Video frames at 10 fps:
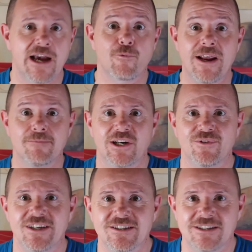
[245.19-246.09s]
I read
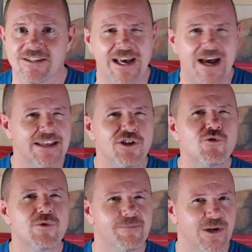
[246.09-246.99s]
about this. I
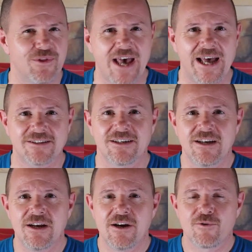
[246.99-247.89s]
knew about that,
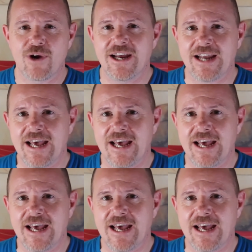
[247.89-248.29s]
right?